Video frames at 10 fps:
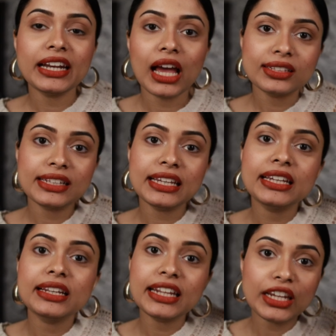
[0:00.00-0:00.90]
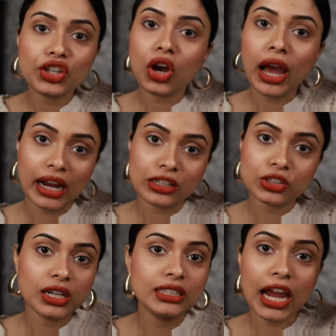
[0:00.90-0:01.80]
lastly, clean your eyelash
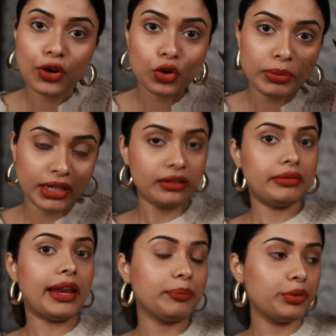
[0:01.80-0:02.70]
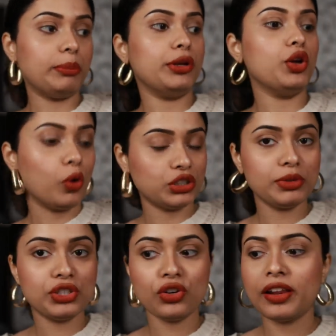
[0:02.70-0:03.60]
curlers. I don't mean put them in your washing
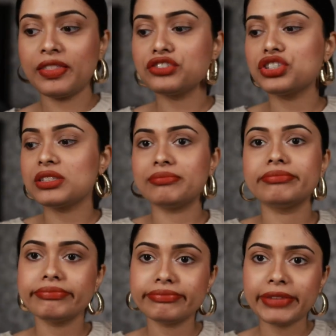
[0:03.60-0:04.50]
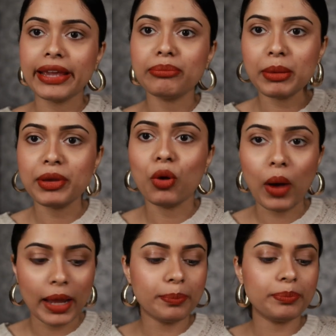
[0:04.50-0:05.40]
machine or anything. Just take maybe a
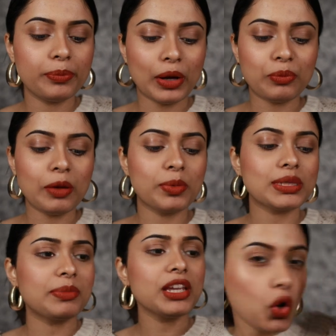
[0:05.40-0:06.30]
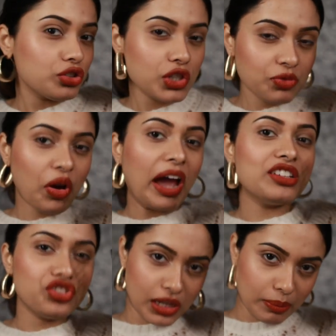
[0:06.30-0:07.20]
wet wipe or something, not just for
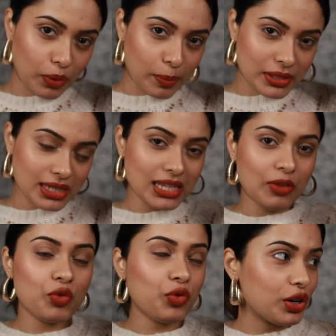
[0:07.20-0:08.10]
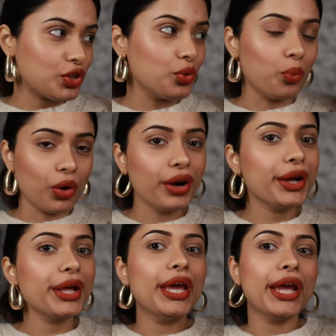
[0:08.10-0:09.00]
hygienic purposes, even for it to work.
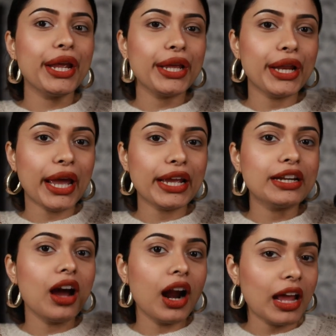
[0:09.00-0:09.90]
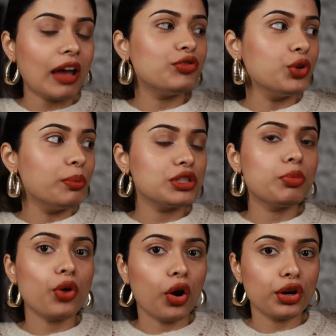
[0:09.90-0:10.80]
It can't have too much
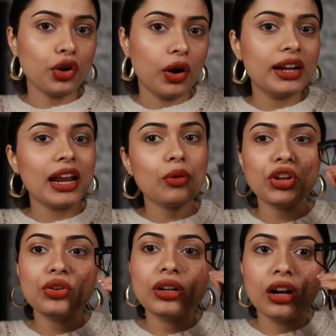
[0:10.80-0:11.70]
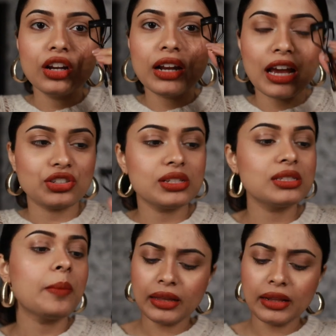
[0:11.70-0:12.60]
product on it. When you curl your lashes,
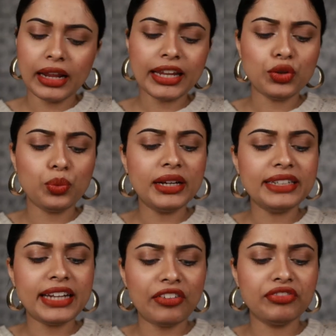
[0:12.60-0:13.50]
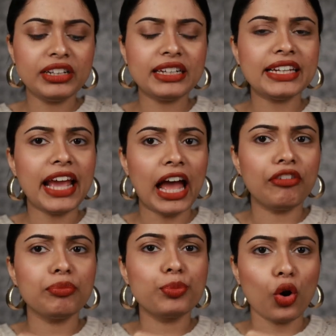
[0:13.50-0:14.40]
it will definitely
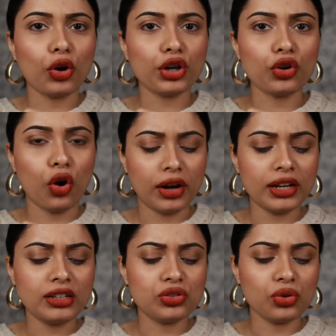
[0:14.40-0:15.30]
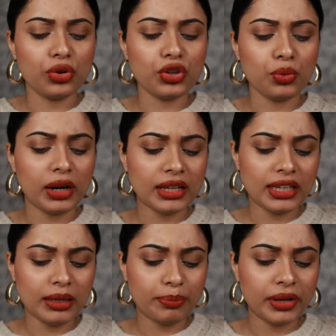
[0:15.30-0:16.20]
have product on it, so you want to
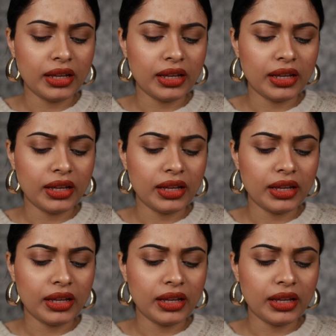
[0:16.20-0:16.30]
keep